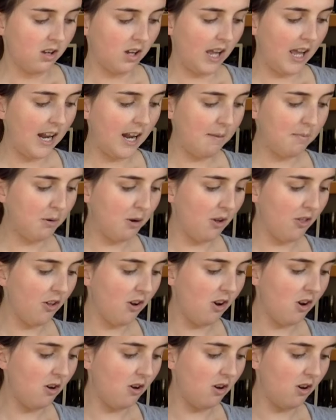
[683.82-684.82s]
Can I put the
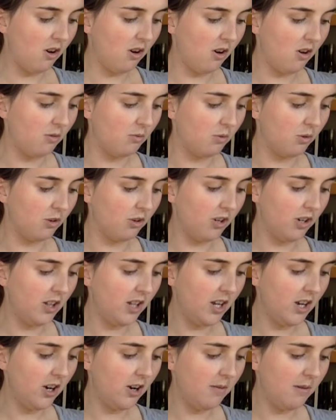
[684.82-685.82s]
hot water in
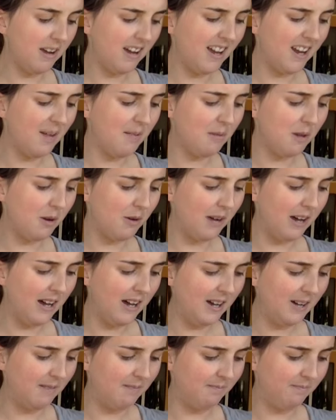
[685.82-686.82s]
there or am I going to blow
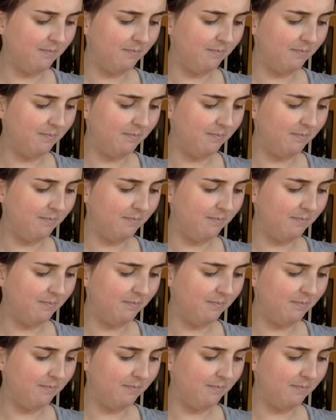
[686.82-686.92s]
up?